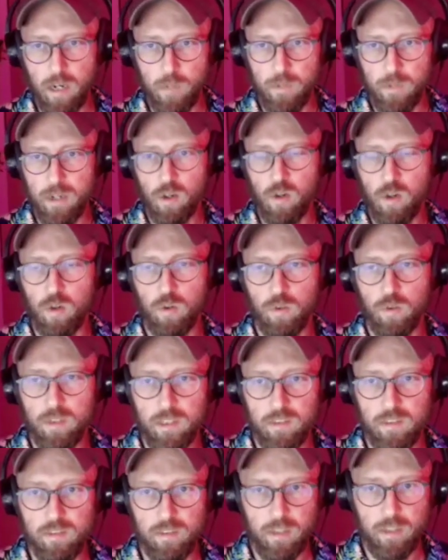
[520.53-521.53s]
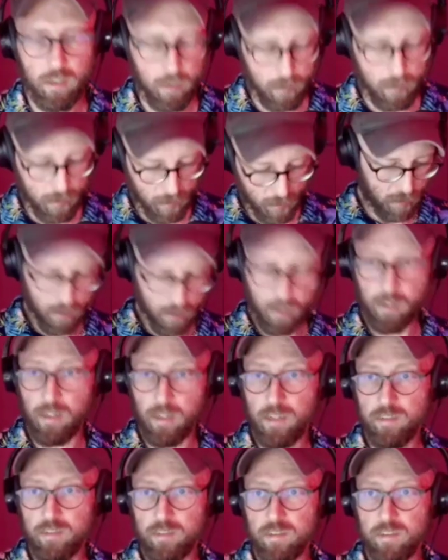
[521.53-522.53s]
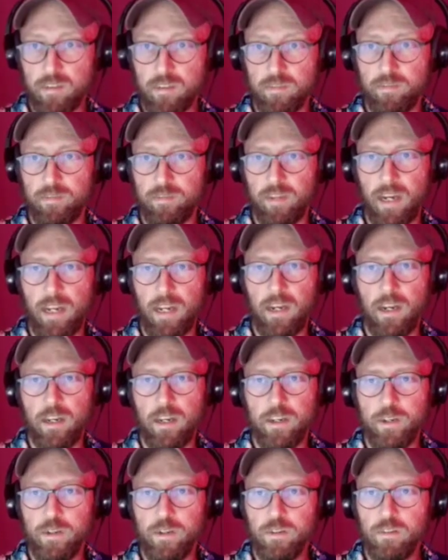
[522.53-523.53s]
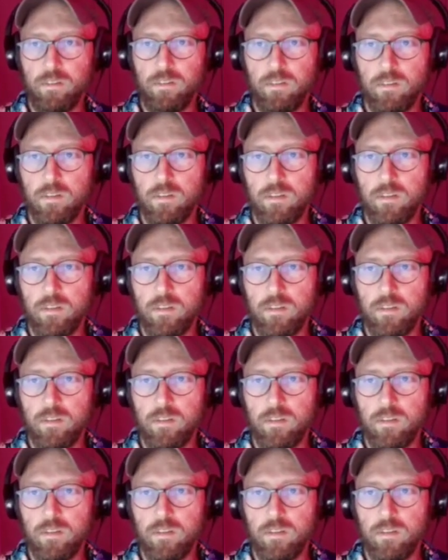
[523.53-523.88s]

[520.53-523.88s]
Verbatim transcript: I'm going to call this the list value.